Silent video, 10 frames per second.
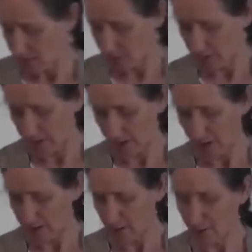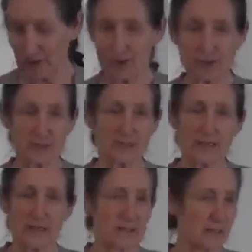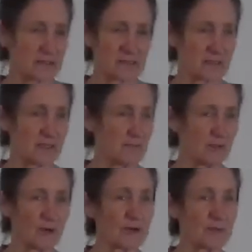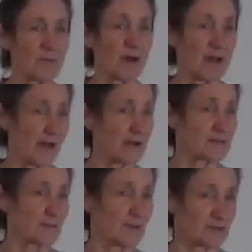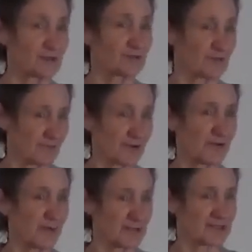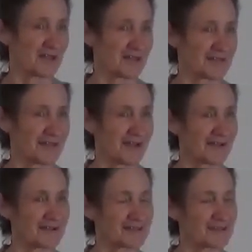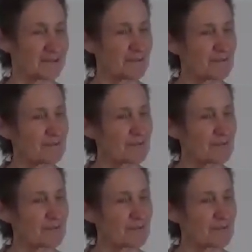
Well, I always used to say it doesn't keep long in my house. My children very much like the onion syrup.